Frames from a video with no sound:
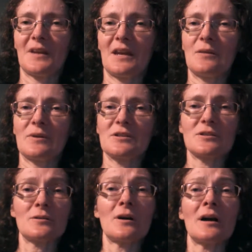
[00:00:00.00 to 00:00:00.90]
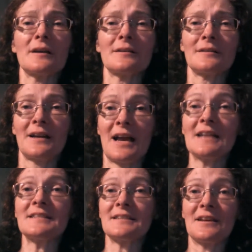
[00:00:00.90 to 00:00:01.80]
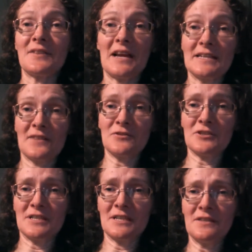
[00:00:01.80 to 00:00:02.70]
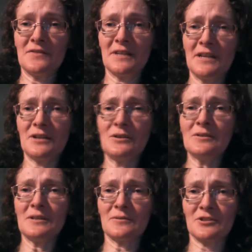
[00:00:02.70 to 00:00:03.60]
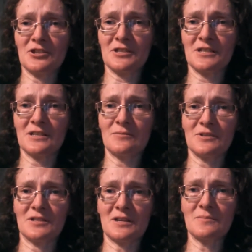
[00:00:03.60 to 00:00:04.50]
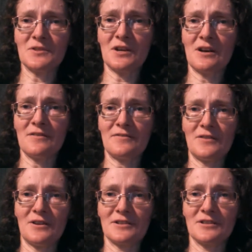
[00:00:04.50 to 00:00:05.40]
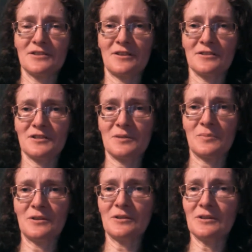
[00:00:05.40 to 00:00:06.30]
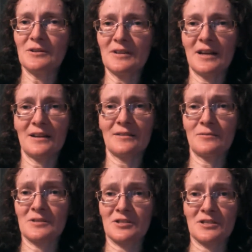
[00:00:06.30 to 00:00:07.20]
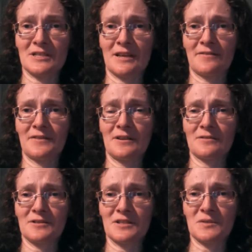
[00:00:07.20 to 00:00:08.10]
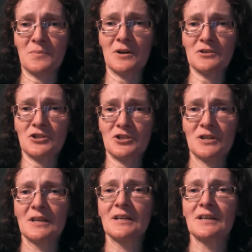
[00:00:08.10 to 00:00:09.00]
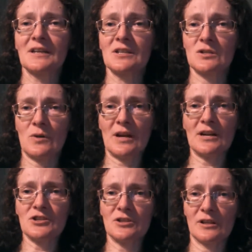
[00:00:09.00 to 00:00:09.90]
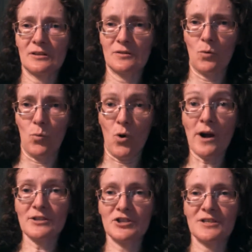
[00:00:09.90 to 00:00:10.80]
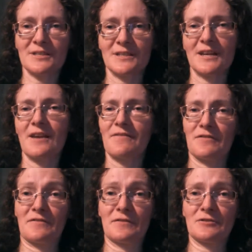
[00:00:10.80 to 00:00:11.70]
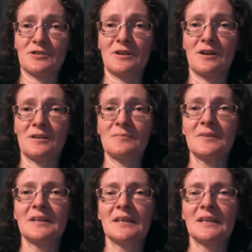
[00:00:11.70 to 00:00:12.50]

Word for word: anyway, so I I had I, would never seen the video. It was just it was dumped off onto Don's computer and it was just left there since March. So I actually watched it today for the first time.